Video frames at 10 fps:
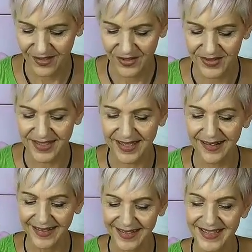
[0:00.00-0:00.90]
Oh,
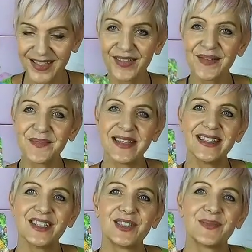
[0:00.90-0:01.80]
darlings, you got the
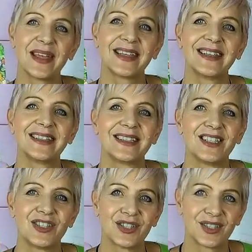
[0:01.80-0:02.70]
message to make a
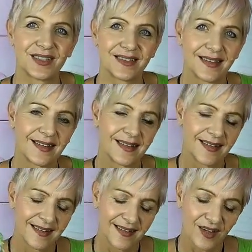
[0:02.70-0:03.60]
decision.
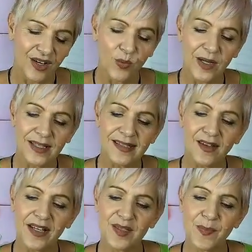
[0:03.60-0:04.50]
On one
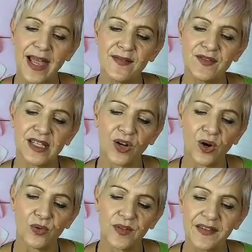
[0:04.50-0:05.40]
side, it's paved in
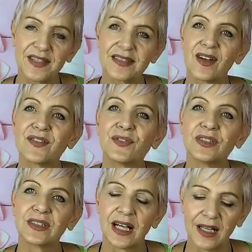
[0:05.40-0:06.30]
gold. The other side's full
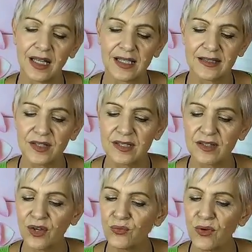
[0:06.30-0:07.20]
of color. So there's
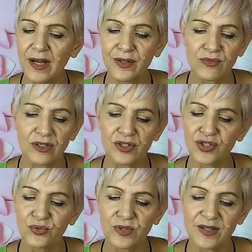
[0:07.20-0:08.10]
no right or wrong
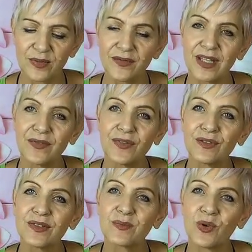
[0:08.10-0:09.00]
choice. Whatever
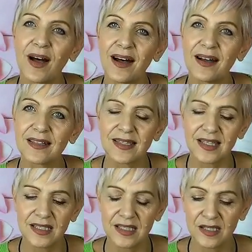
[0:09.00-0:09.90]
feels more
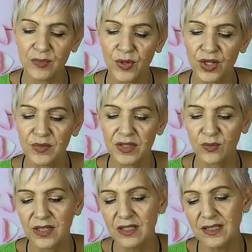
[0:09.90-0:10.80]
heart-centered in the moment.
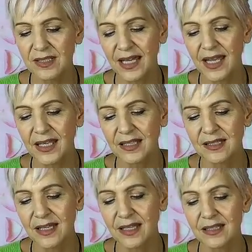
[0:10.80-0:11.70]
When you stay in
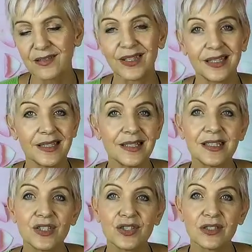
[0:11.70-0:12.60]
states of
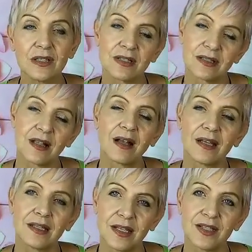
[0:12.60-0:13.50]
indecision, you
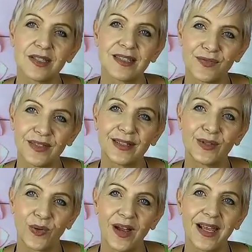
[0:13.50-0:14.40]
slightly send yourself a little
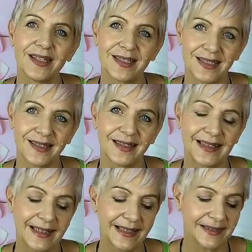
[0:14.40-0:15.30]
crazy.
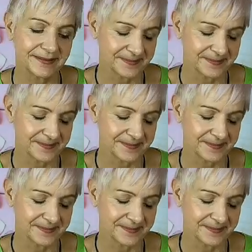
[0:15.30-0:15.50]
Yeah.